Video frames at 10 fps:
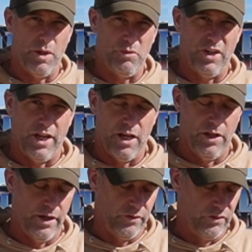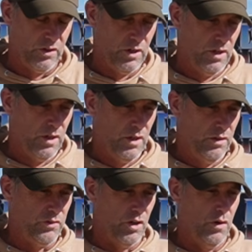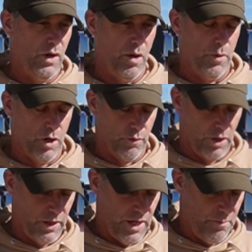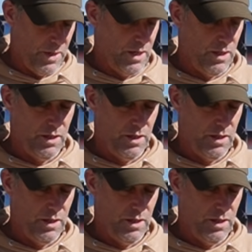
MC9LS. So I went over to them.